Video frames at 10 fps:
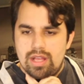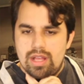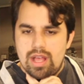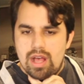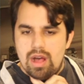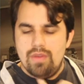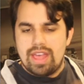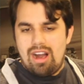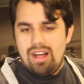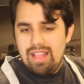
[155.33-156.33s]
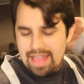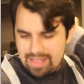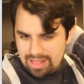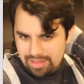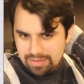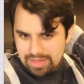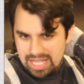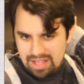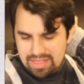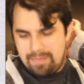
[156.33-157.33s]
Oh, they all had that little thing
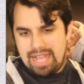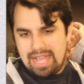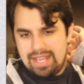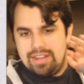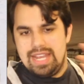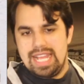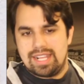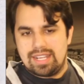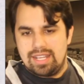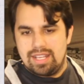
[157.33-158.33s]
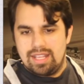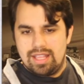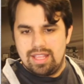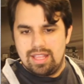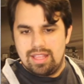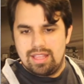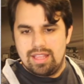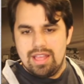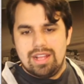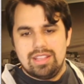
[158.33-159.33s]
on the back of their neck.
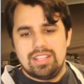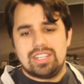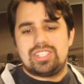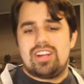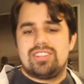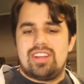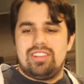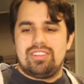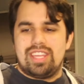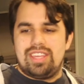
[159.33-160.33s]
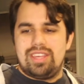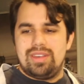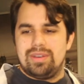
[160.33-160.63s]
Look at Charizard looking cute!